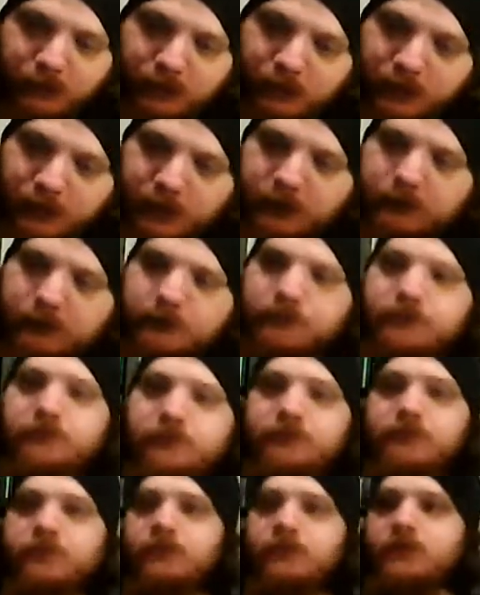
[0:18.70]
There
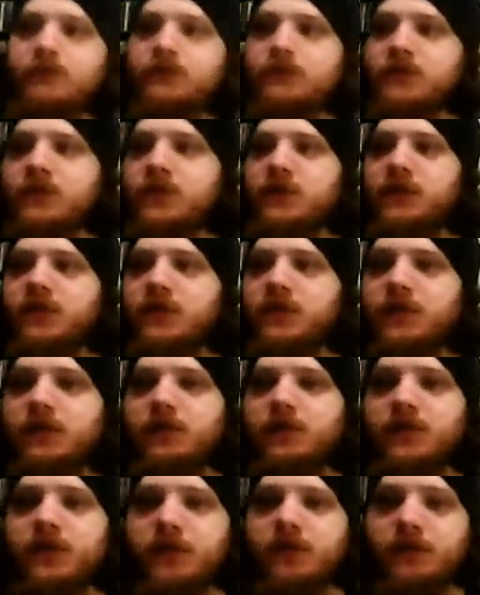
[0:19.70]

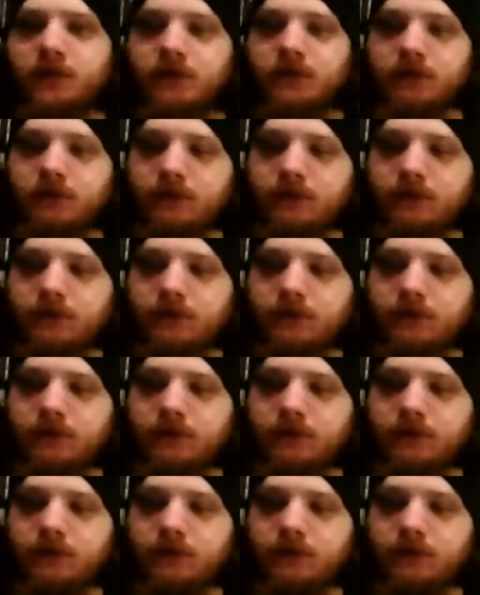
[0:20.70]
we go.